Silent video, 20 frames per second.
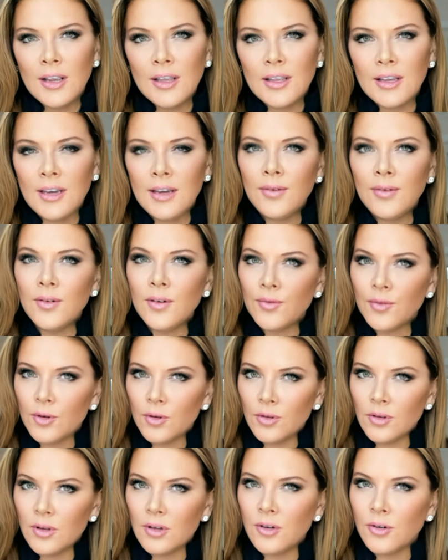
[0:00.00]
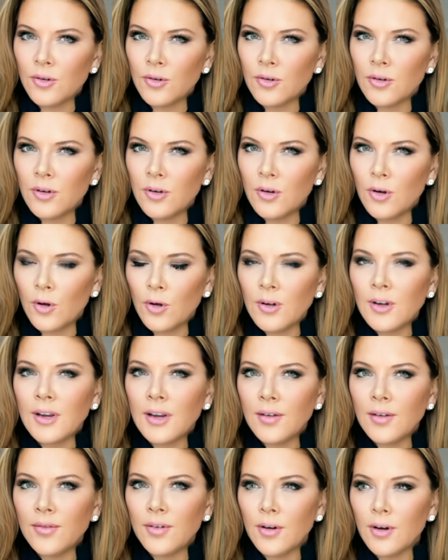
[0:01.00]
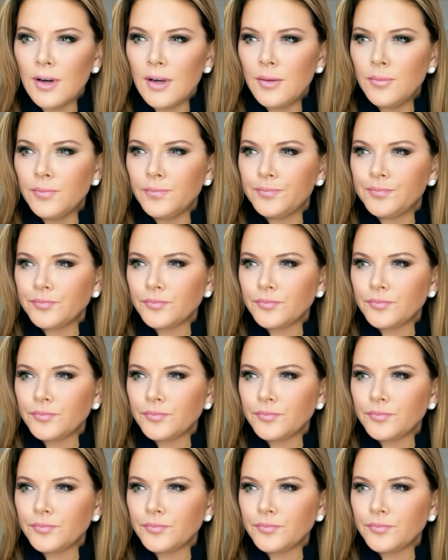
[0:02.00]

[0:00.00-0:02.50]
that even if you're earning a very